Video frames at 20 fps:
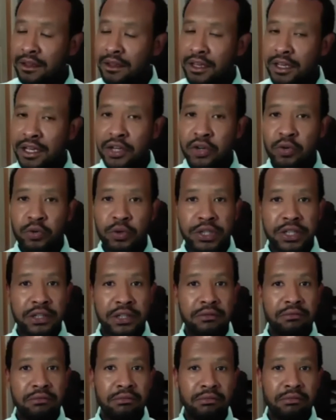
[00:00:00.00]

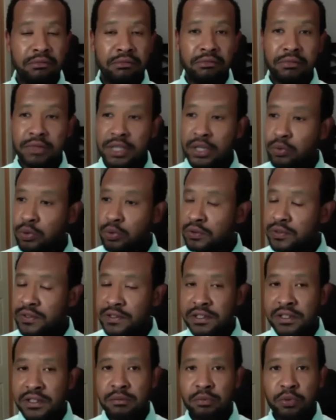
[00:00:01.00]
Equity, they will
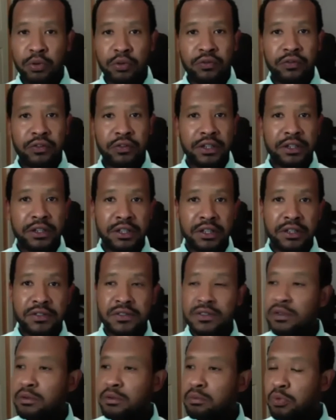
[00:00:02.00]
see more
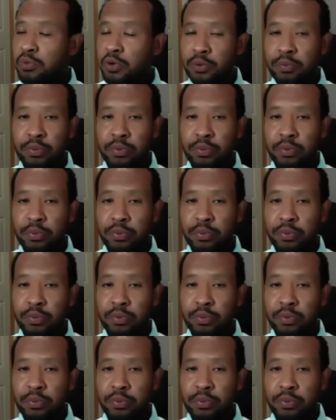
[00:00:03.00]
fundings, more